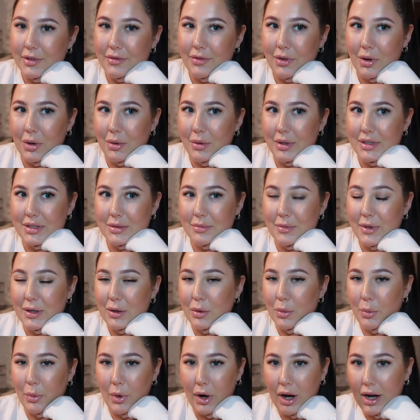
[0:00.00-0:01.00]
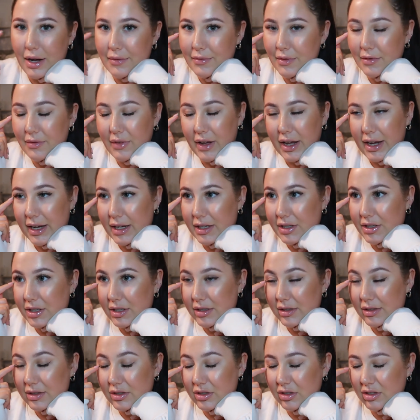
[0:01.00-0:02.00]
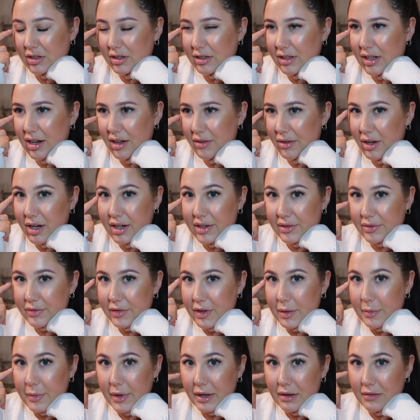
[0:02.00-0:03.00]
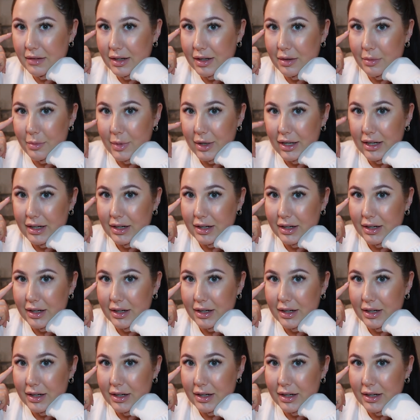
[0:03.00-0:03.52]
followers and went on private for ages, just because it like kind of freaked me out a little bit.